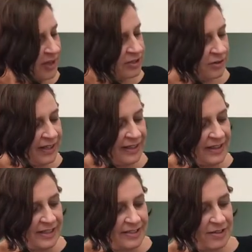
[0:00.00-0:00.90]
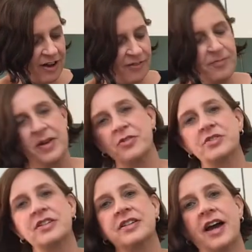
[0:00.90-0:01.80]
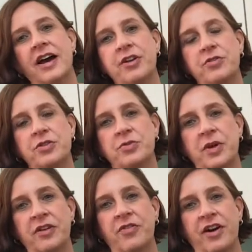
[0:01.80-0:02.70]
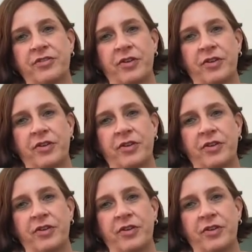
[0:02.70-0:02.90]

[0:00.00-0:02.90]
So in this I've melted 125